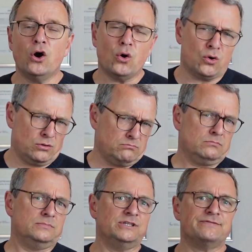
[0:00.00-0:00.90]
or
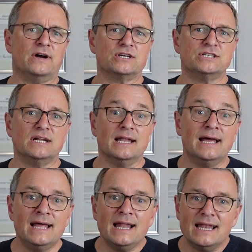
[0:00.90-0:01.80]
dysfunctional,
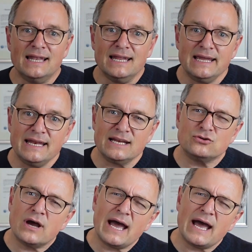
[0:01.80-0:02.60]
leading to